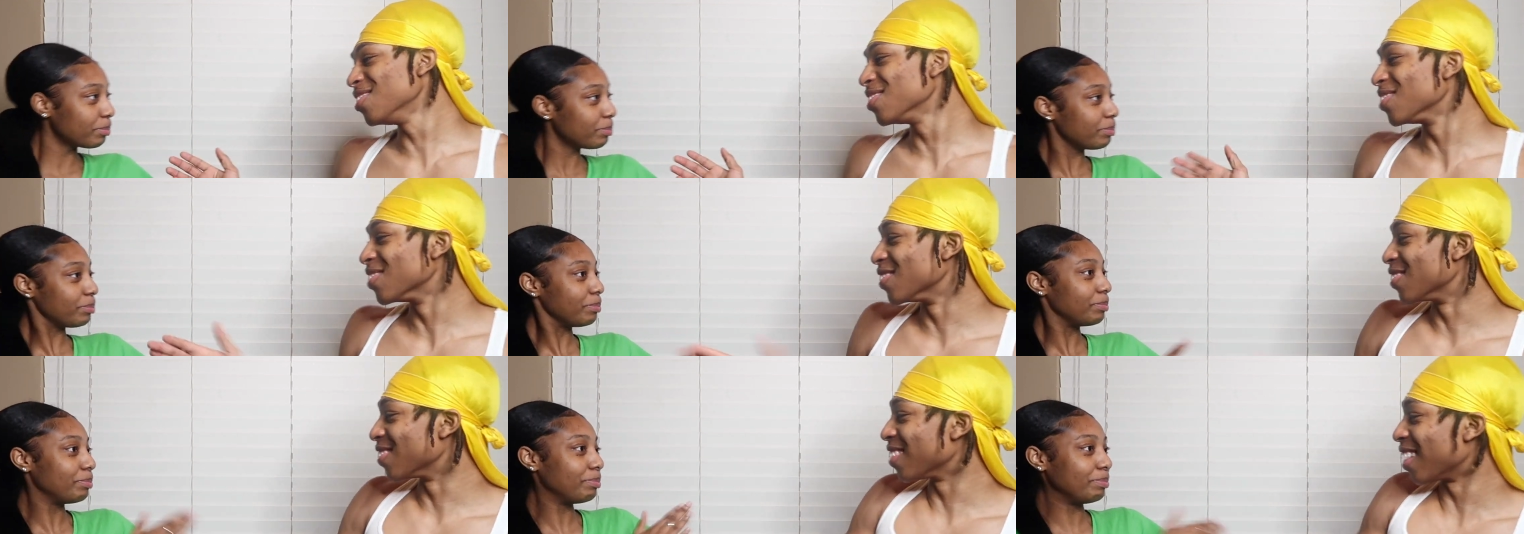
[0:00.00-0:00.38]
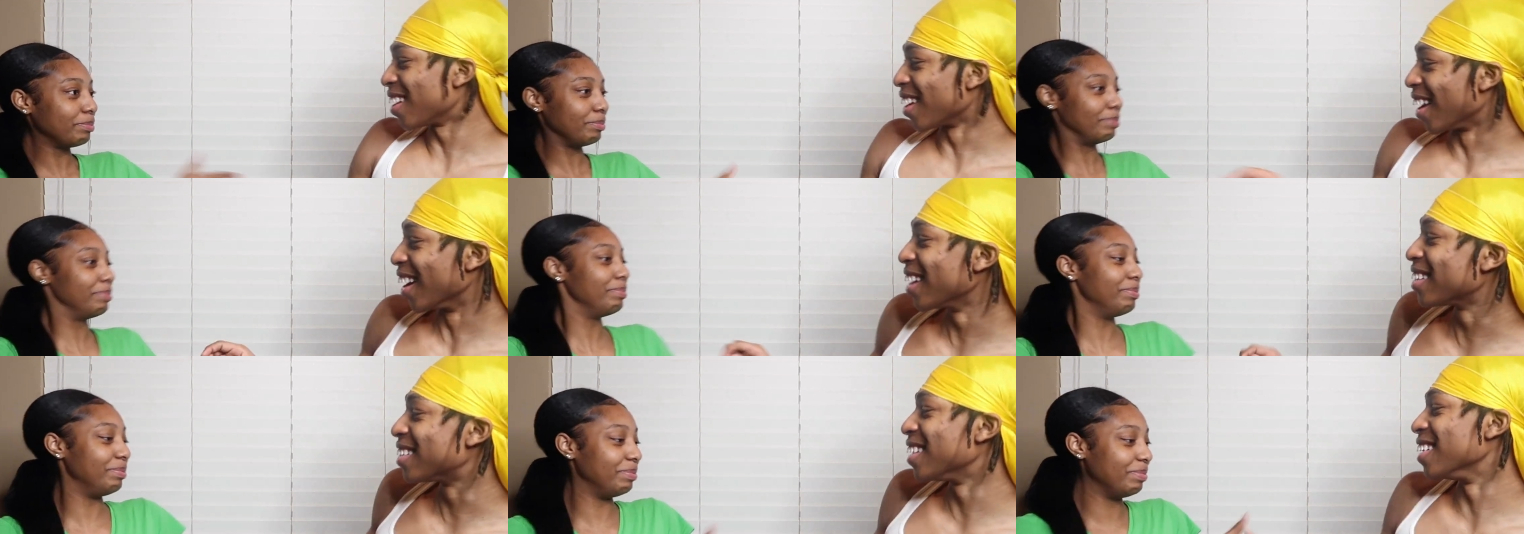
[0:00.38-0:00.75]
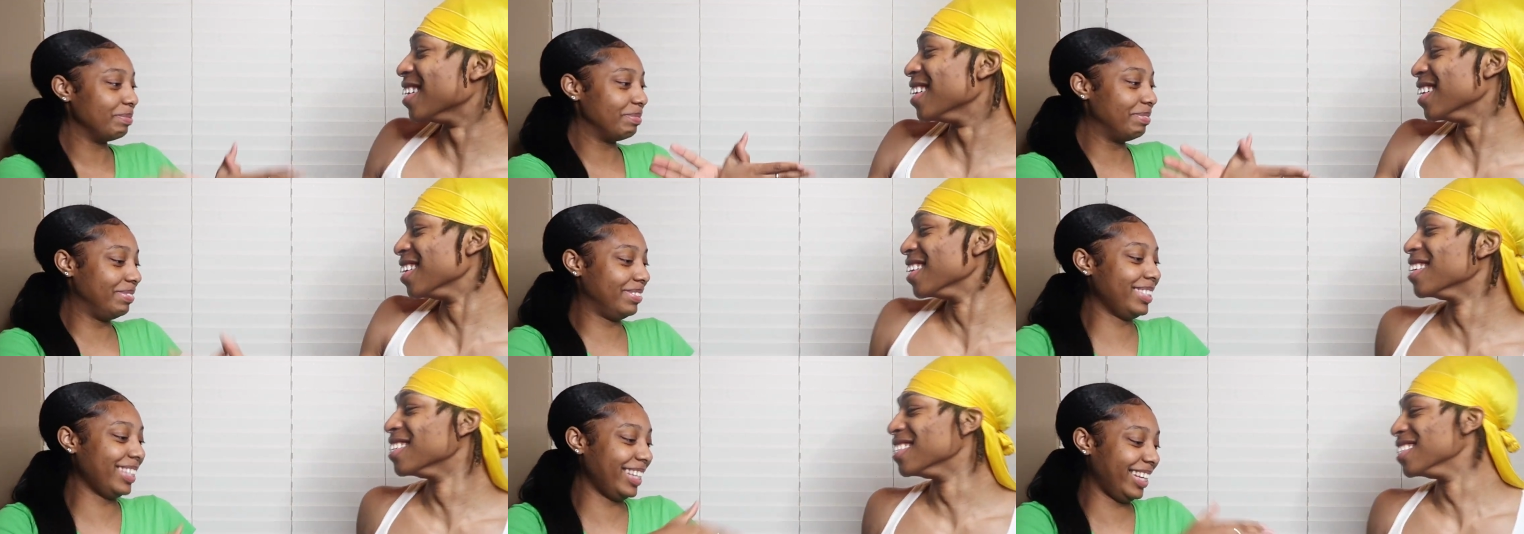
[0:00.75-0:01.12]
Speaker 1: Ooh, I like
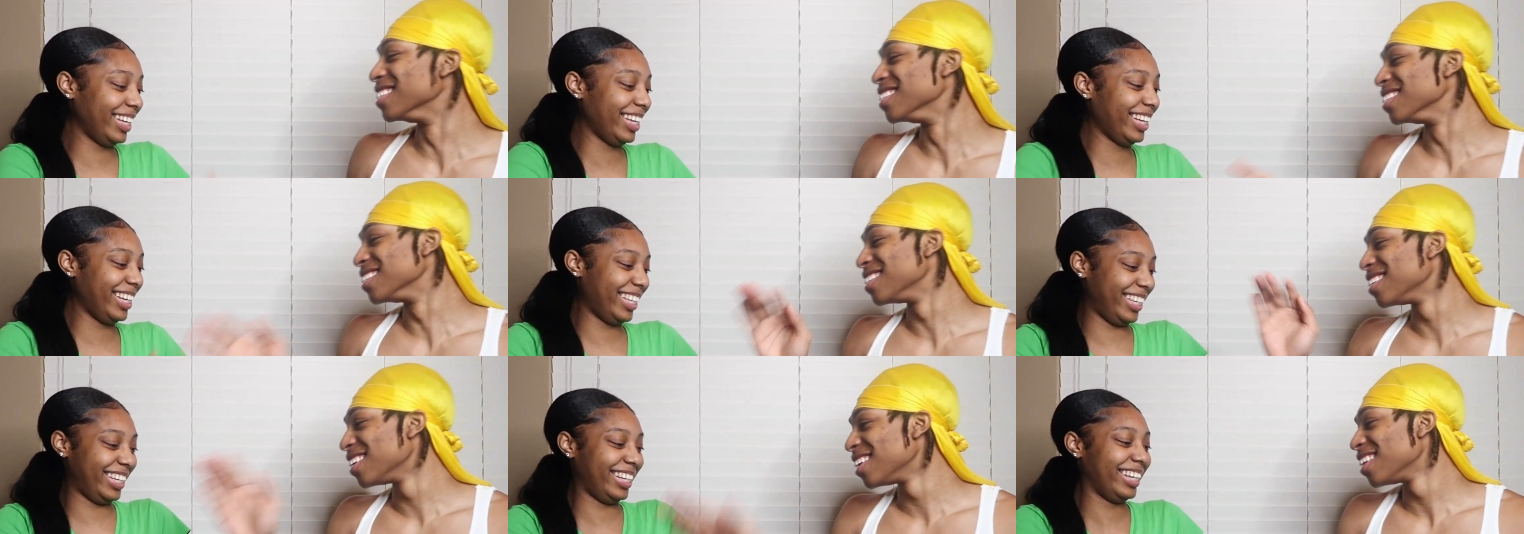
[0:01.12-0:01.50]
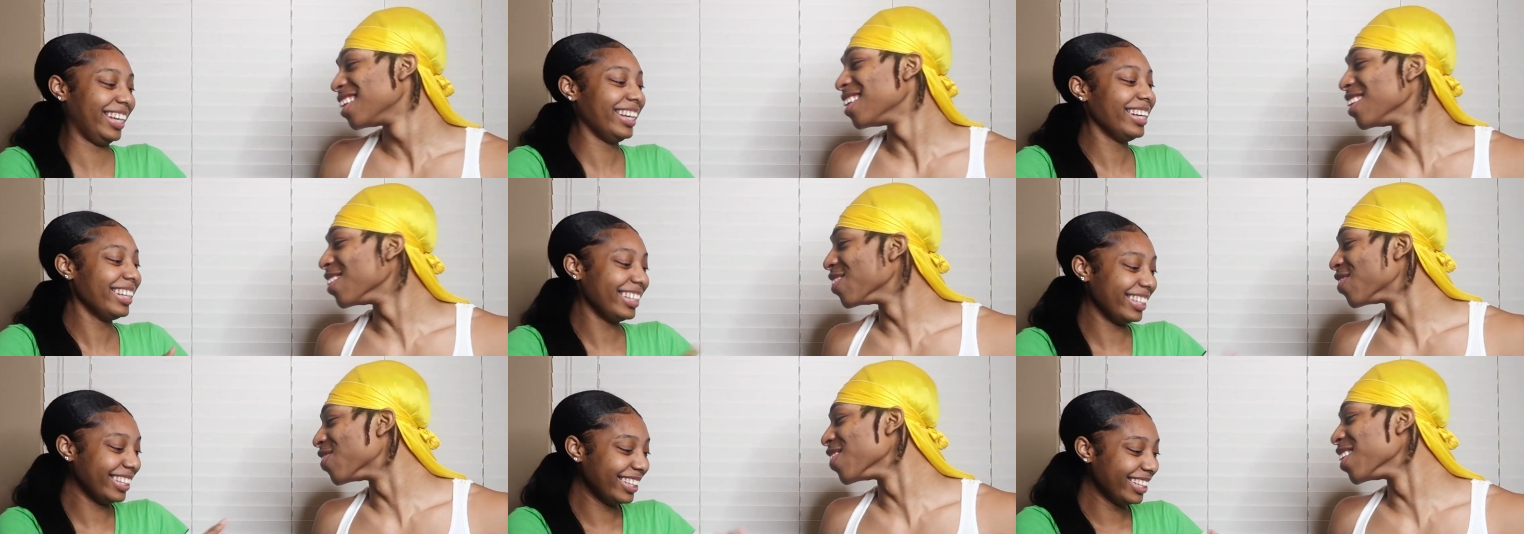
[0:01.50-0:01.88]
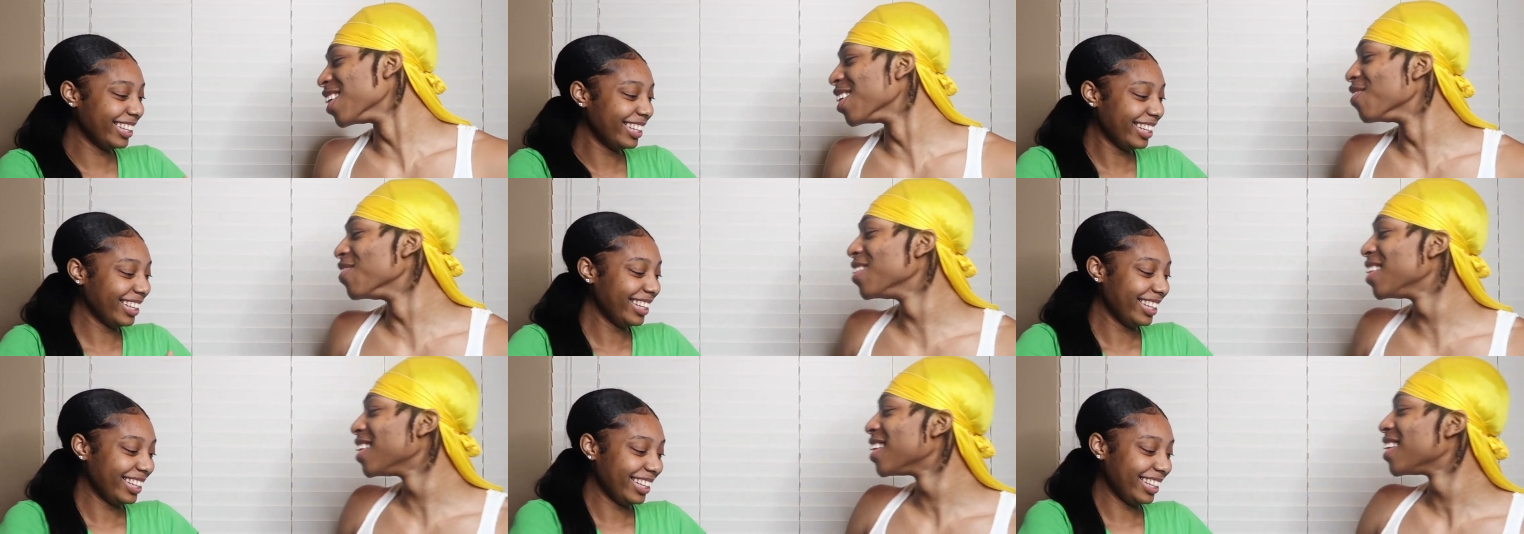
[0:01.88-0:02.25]
that energy. You
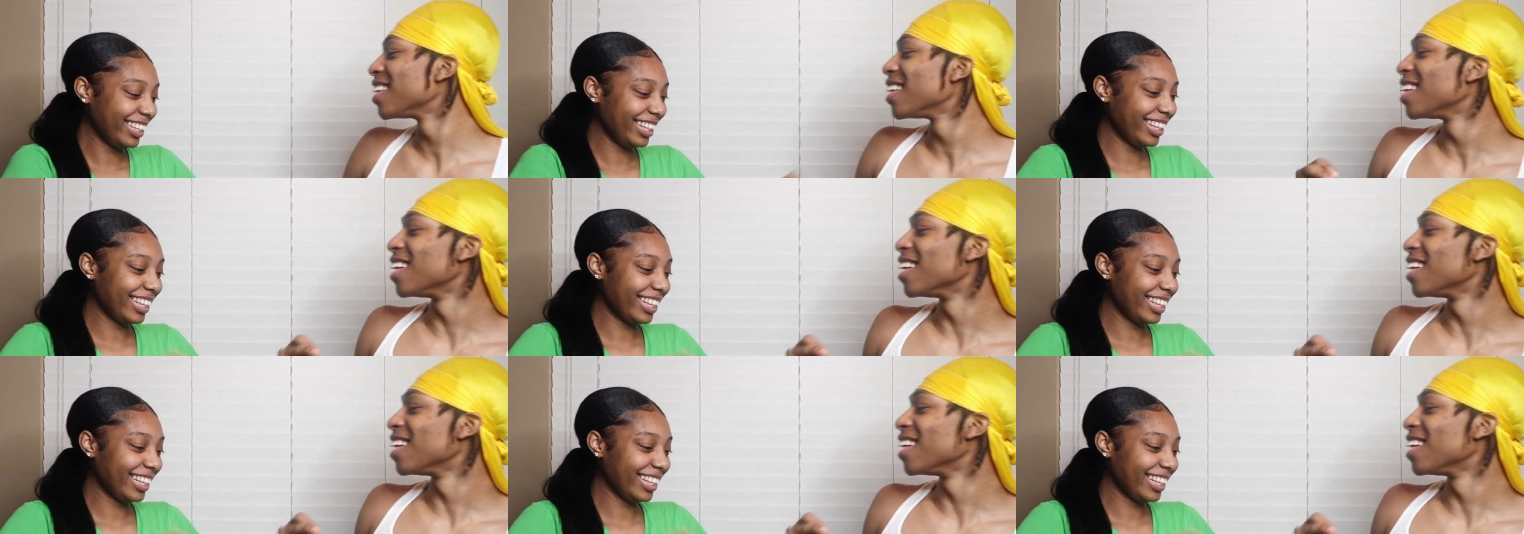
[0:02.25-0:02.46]
feel me?